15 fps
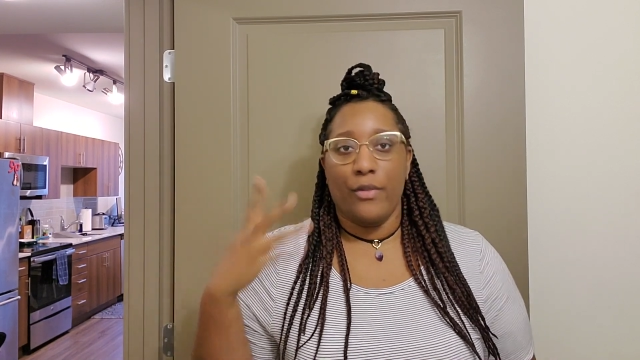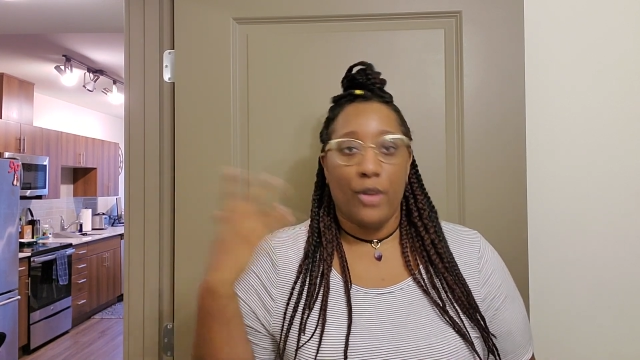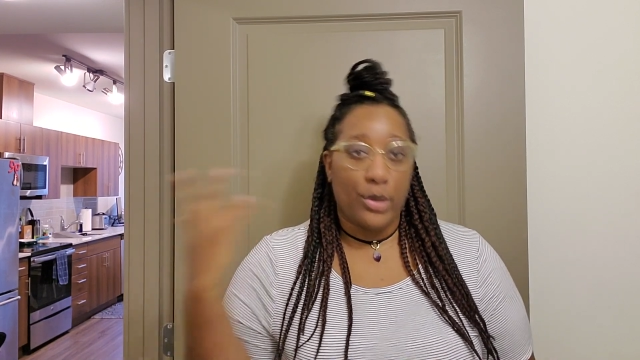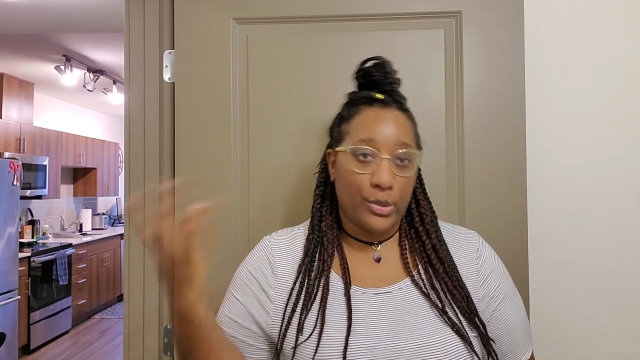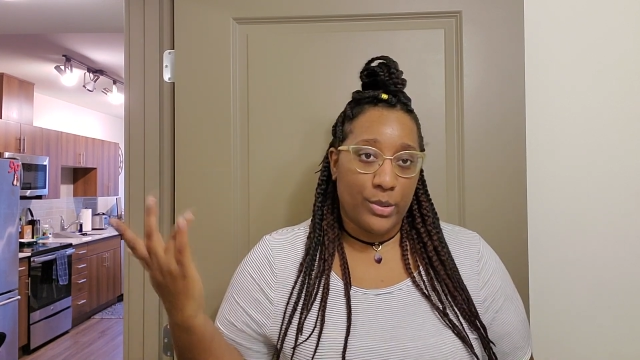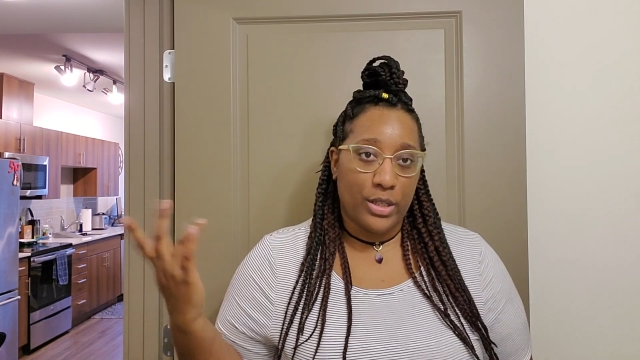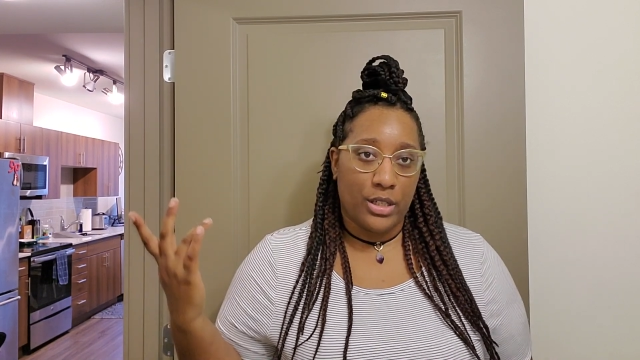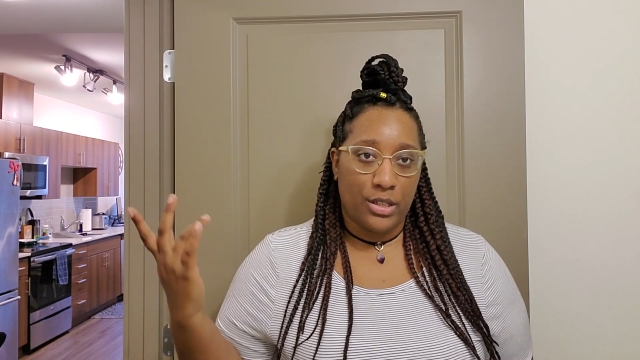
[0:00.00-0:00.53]
I've
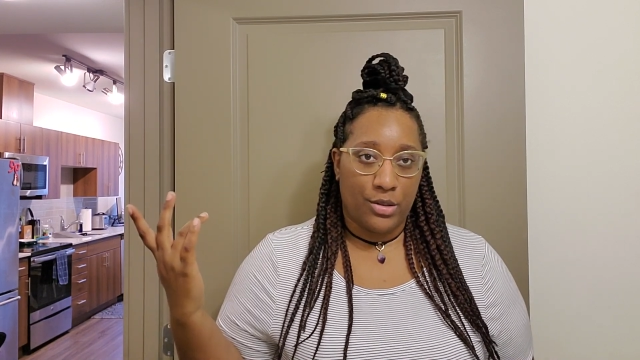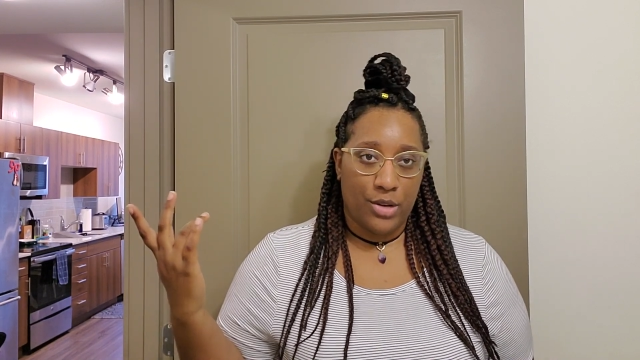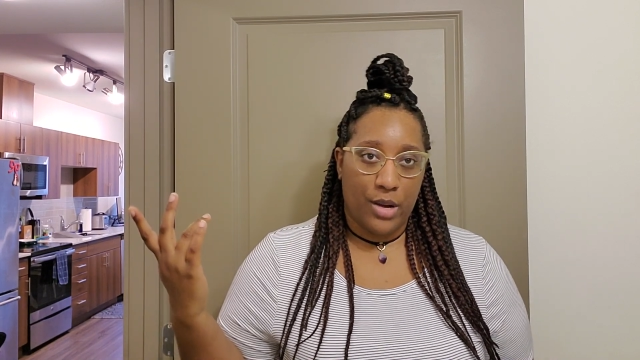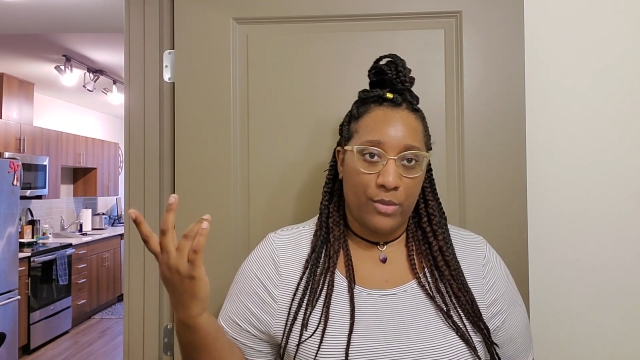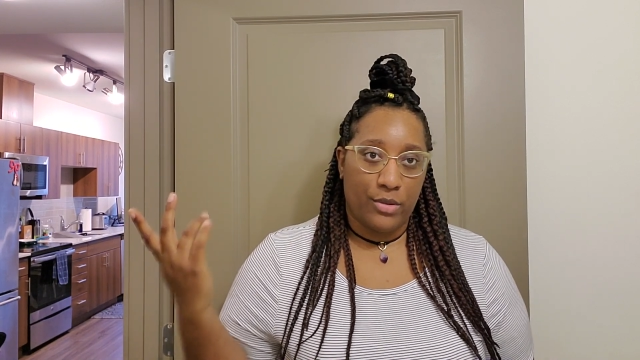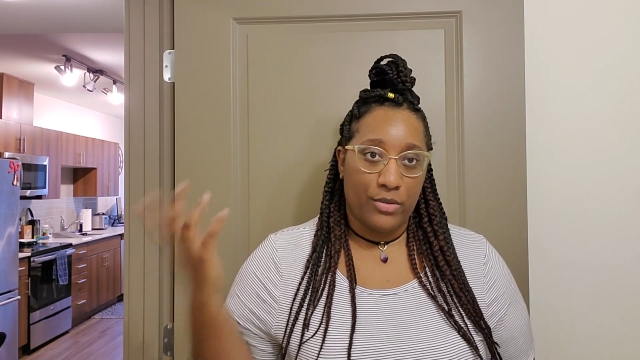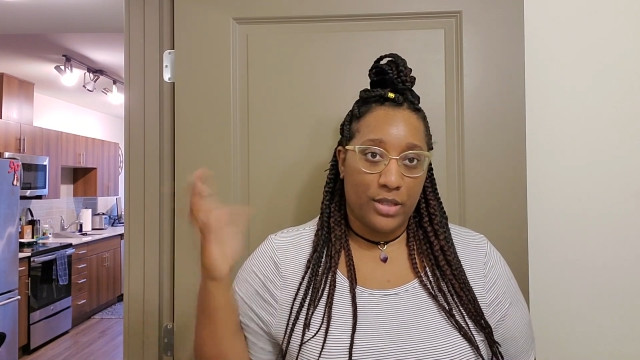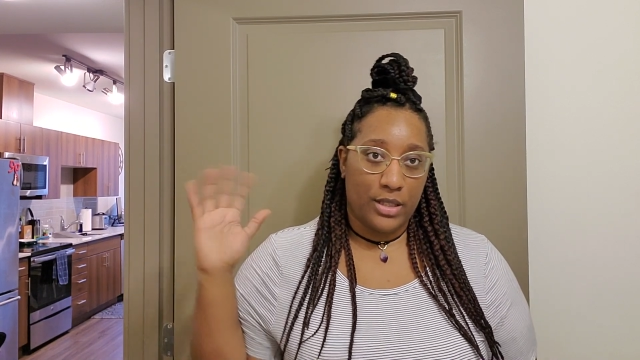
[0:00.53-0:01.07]
always wanted to try
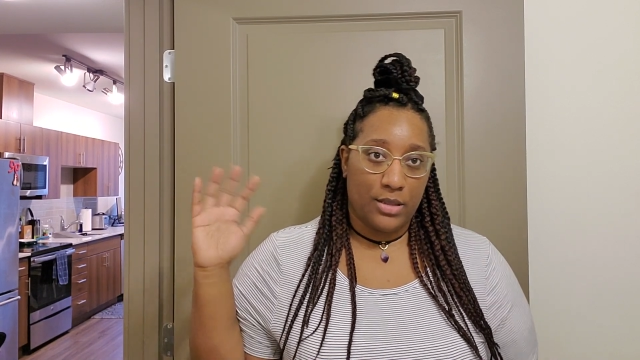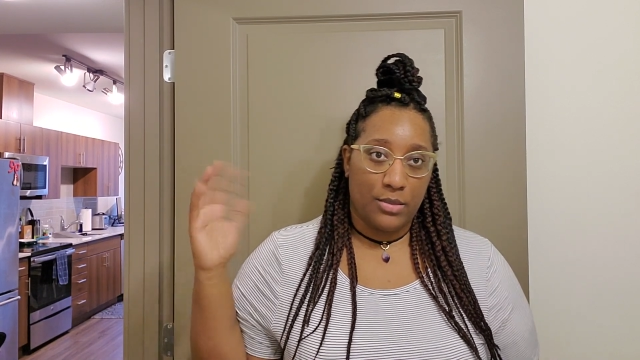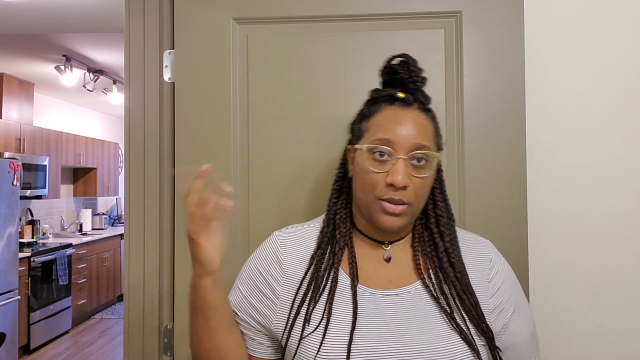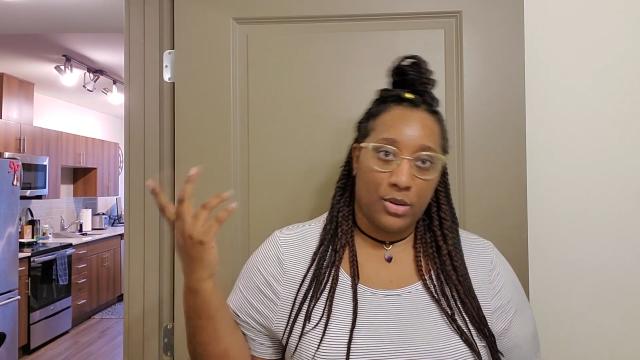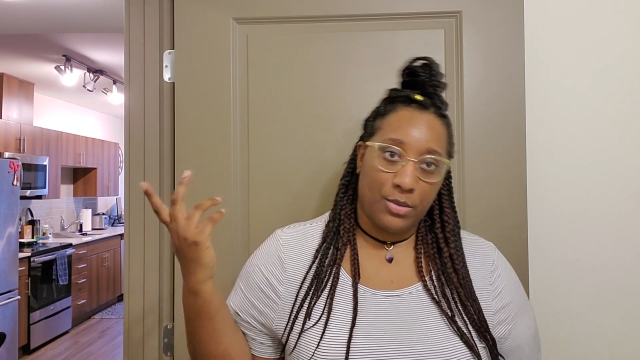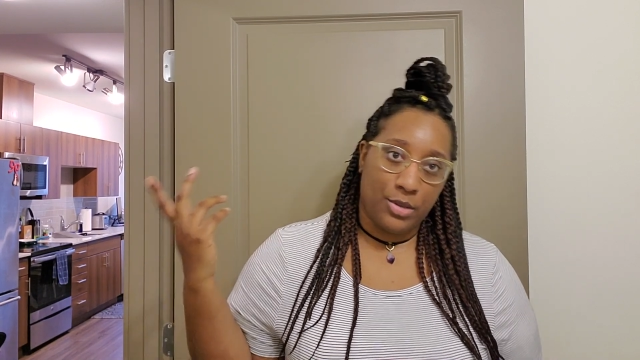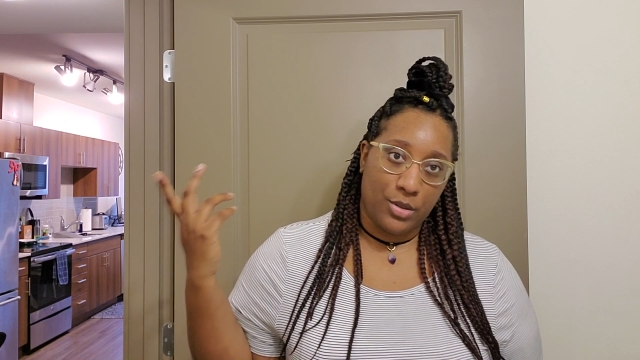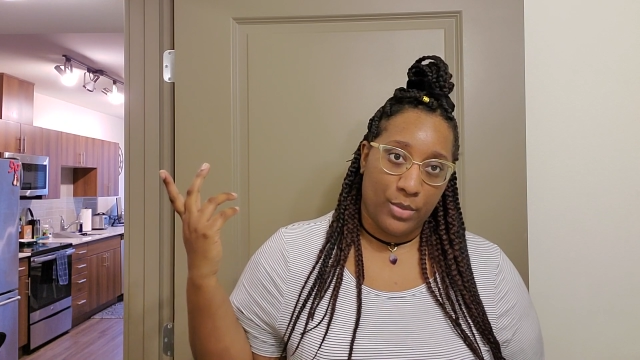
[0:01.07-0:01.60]
one of these
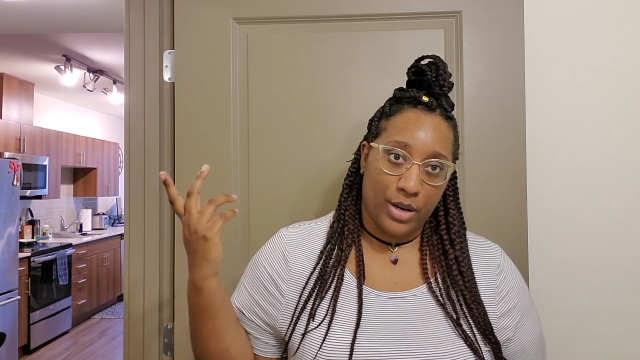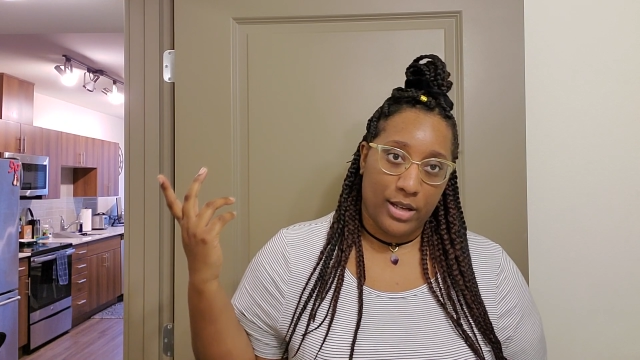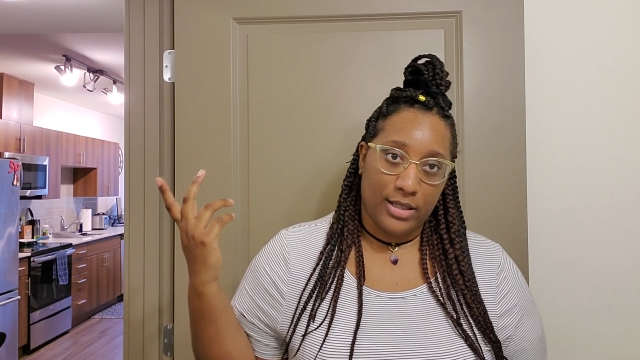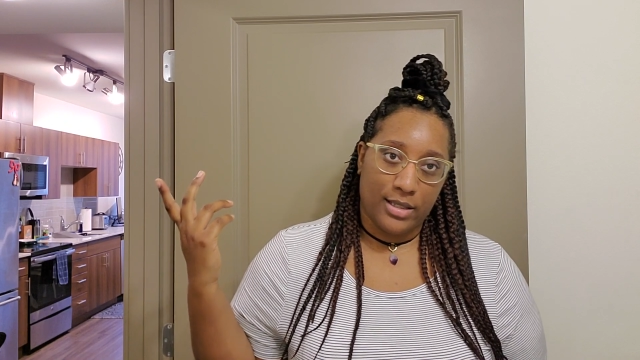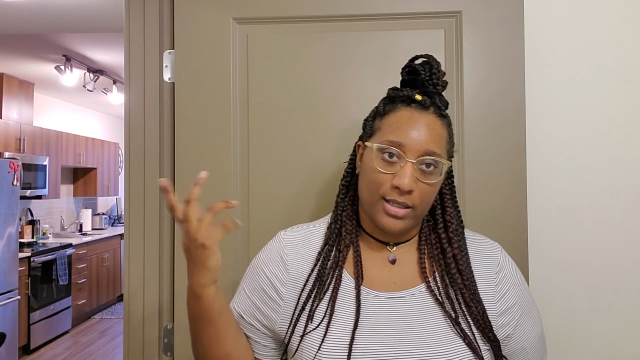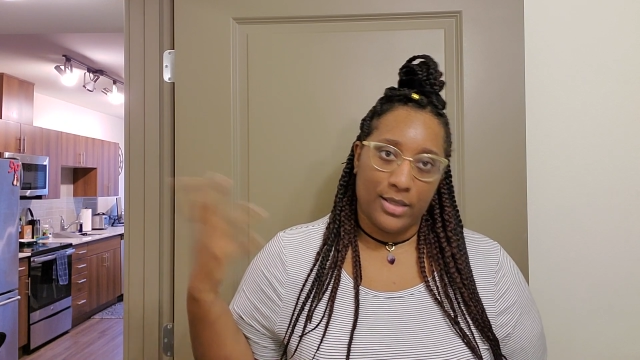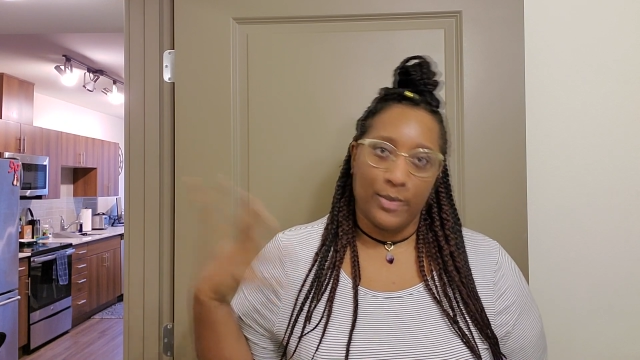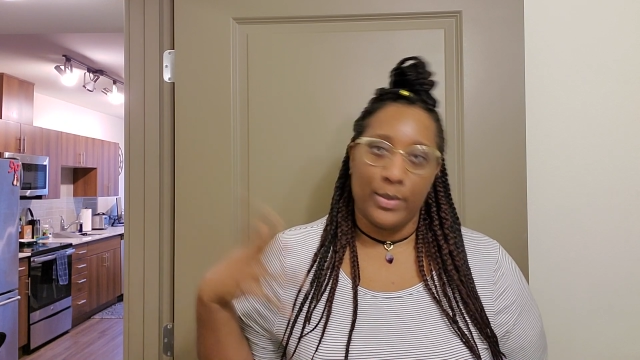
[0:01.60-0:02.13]
subscription boxes,